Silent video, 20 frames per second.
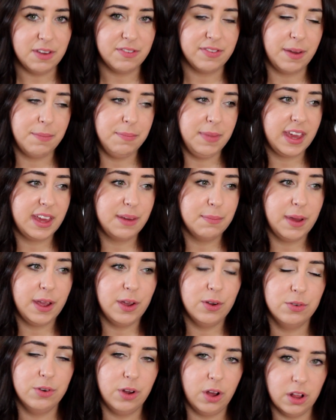if I'm making
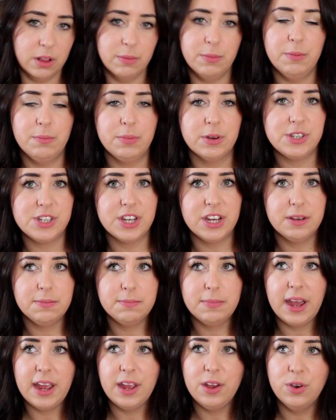my own almond butter,
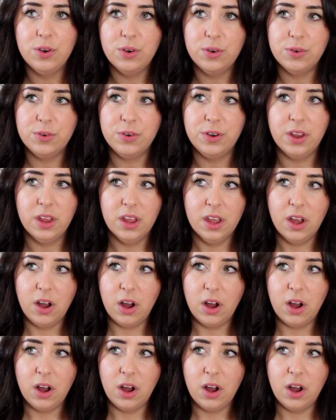my own